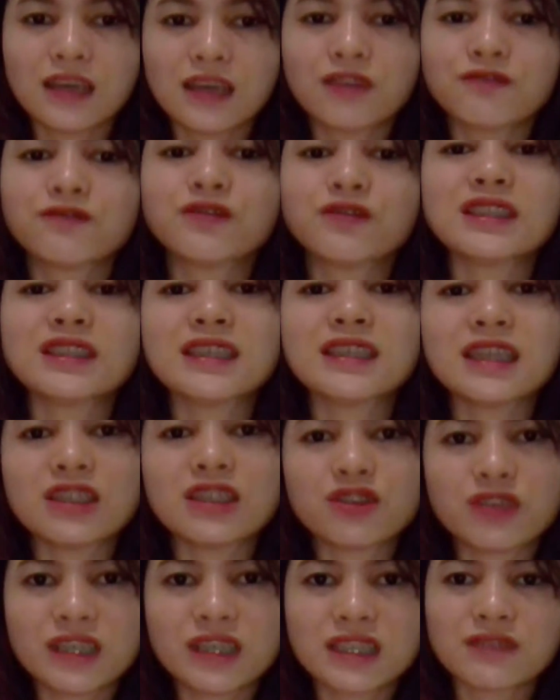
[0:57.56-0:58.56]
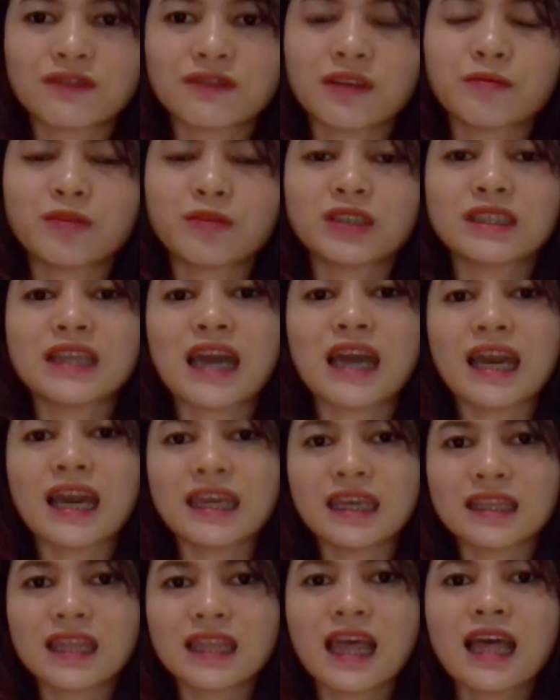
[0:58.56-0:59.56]
foods and drinks from your diet,
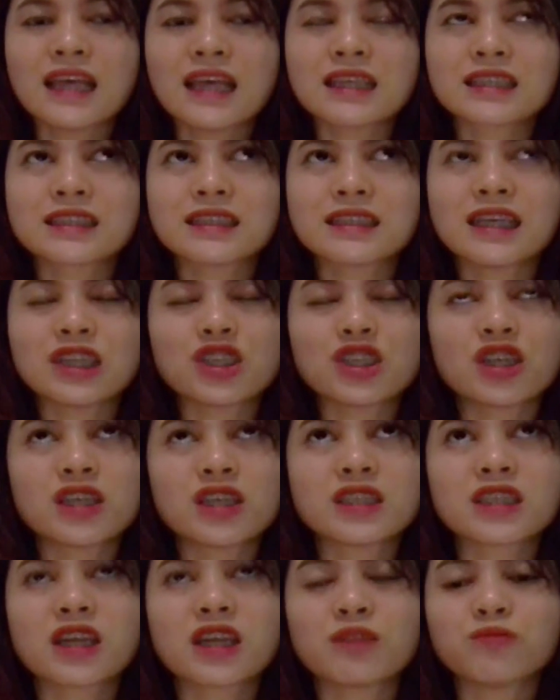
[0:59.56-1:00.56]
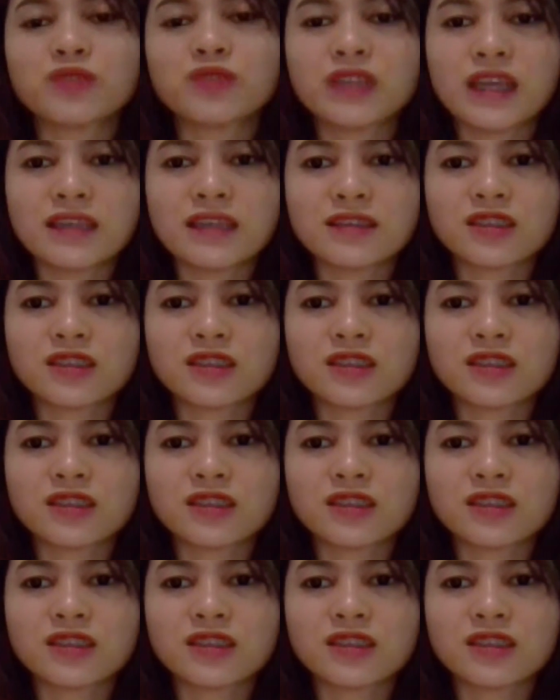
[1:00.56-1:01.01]
such as carbonated